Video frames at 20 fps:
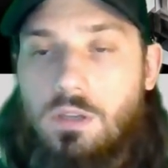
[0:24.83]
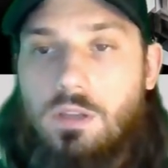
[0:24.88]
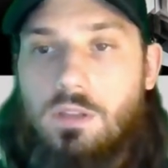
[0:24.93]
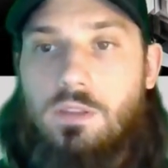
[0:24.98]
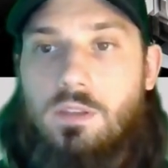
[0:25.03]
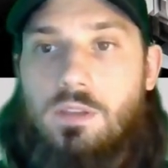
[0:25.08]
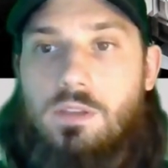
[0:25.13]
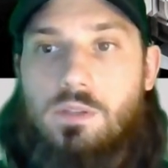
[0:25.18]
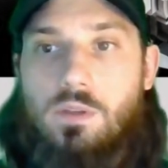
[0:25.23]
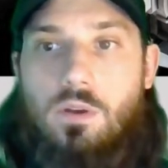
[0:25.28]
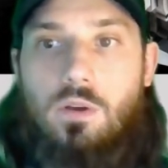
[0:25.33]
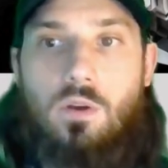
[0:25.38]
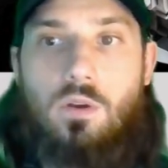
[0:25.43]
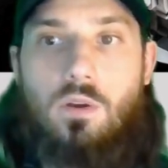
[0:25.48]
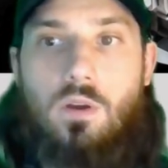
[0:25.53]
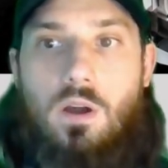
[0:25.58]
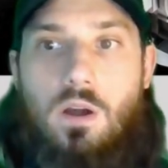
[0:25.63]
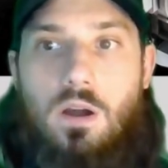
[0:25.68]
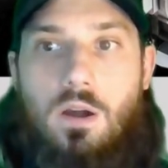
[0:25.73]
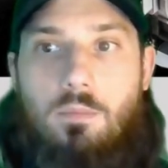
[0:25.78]
These
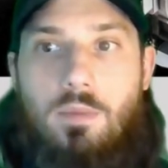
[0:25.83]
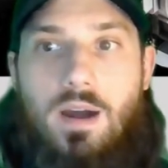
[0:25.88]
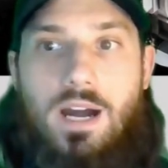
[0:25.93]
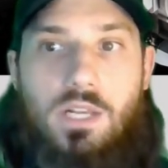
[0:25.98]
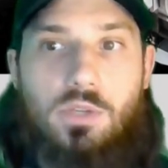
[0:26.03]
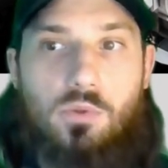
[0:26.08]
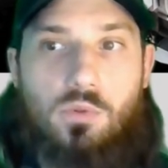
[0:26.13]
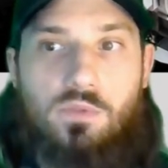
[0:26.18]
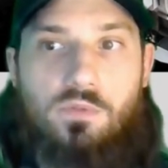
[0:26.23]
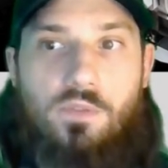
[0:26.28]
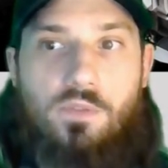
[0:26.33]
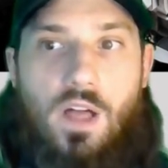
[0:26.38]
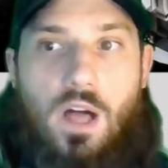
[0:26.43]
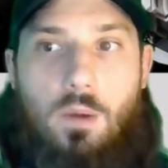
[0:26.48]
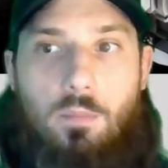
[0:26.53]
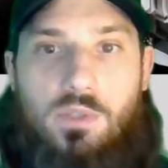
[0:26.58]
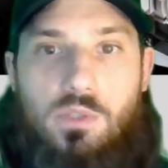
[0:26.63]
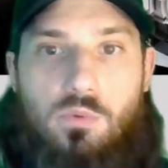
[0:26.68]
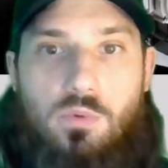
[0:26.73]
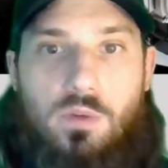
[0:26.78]
are modules found
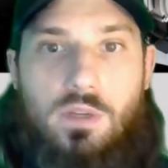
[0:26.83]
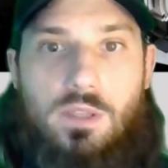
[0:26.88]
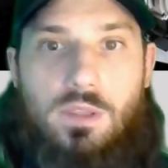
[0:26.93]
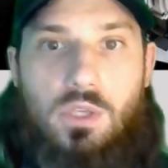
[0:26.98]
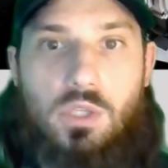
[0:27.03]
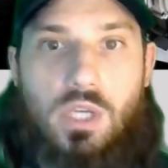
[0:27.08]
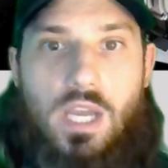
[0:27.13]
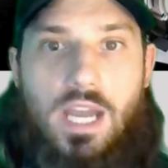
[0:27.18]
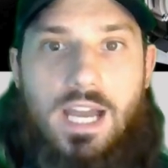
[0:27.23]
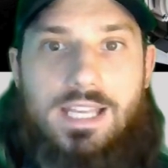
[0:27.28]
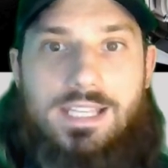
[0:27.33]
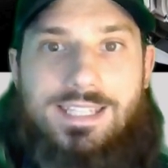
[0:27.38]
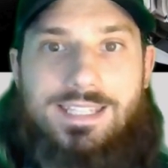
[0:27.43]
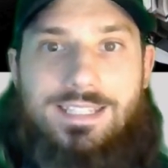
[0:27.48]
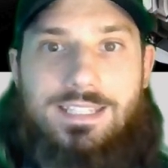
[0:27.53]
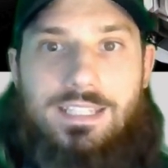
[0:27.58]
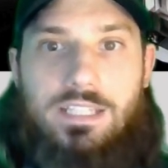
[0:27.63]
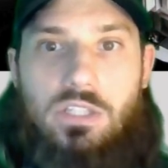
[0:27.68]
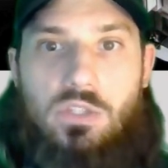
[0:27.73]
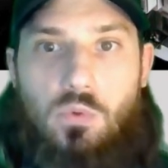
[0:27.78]
between the chassis
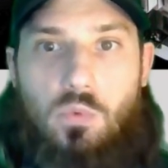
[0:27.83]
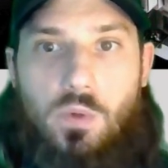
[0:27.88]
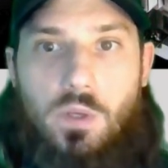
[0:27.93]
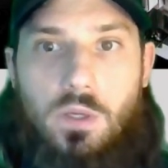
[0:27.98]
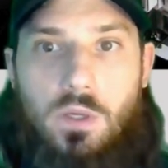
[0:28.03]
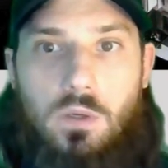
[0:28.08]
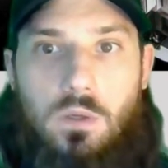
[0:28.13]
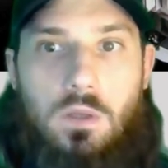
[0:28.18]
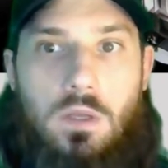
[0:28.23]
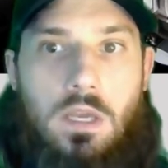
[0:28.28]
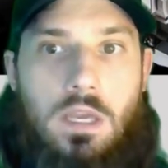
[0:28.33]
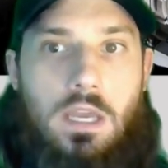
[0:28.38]
and each wheel,